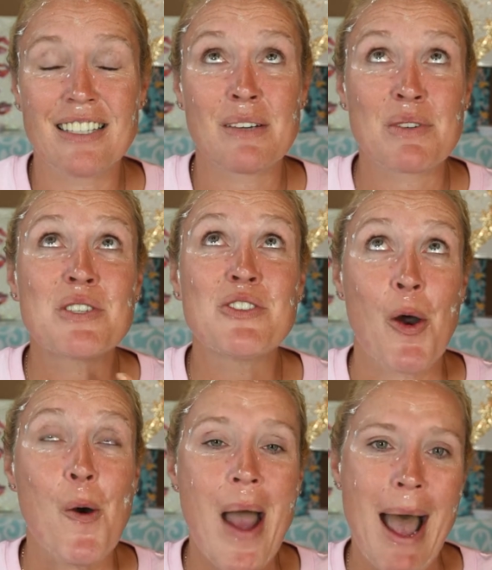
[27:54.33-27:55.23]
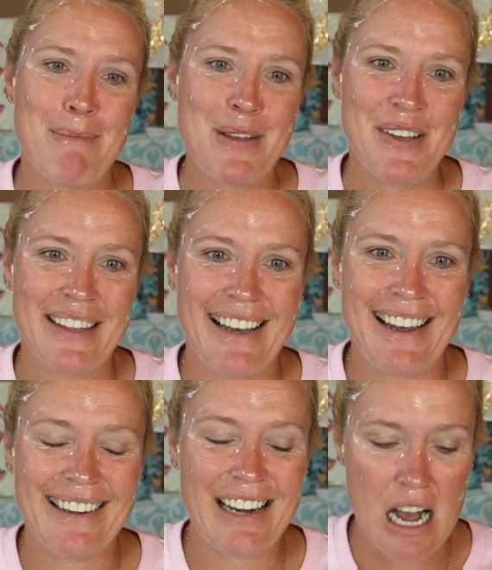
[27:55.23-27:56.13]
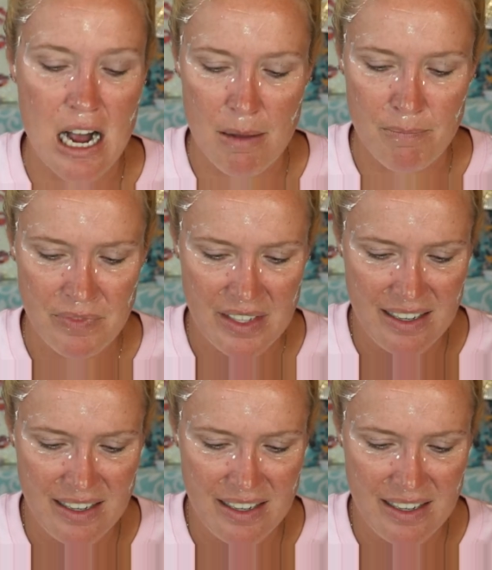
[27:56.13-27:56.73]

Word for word: and I was so happy with that. Um,